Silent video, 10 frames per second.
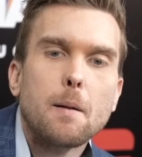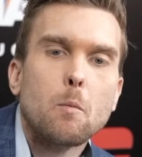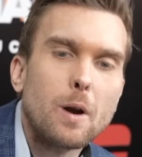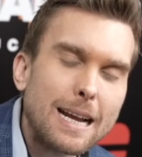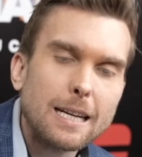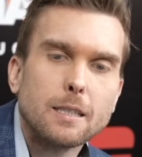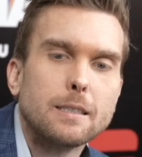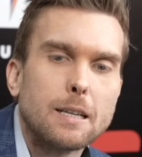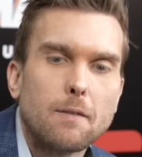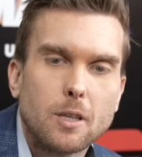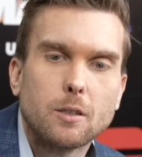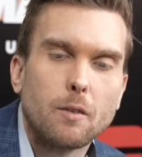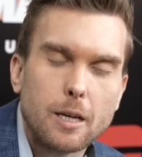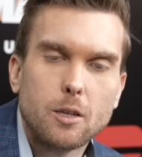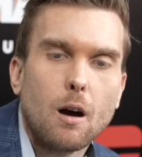when he got to San Francisco,
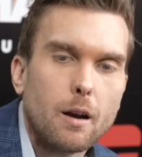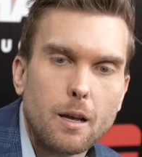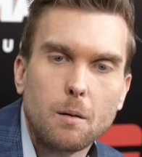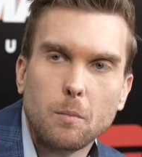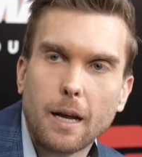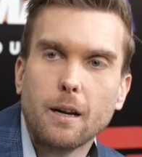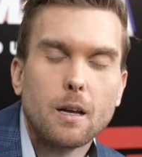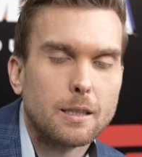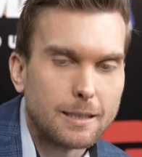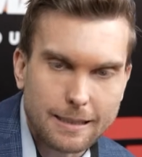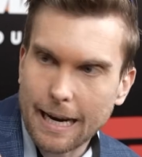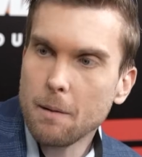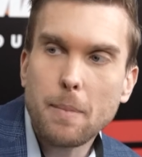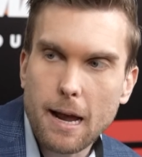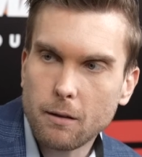they taught him, stay in
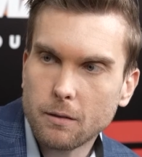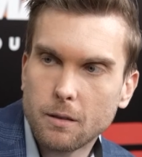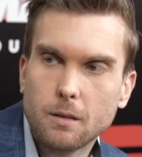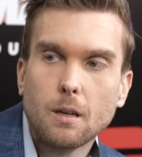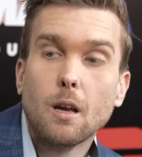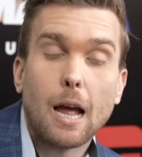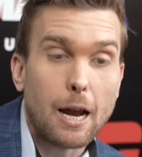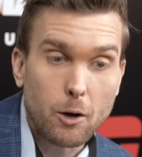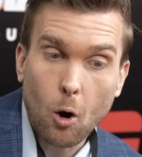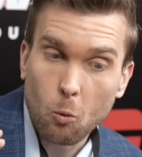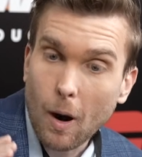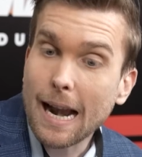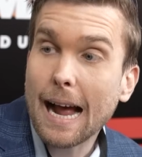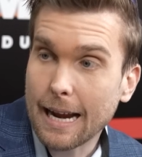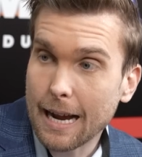bounds and go right
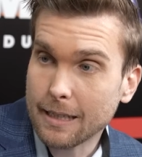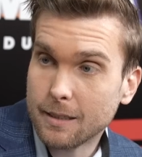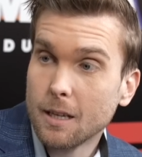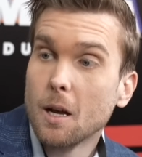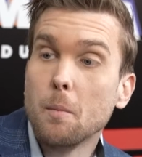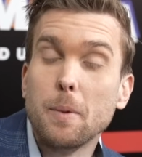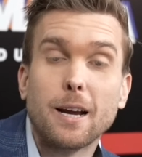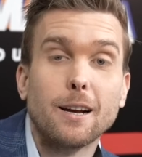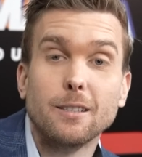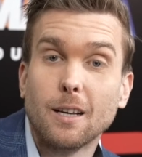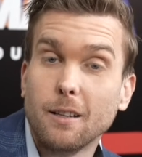at guys. Because a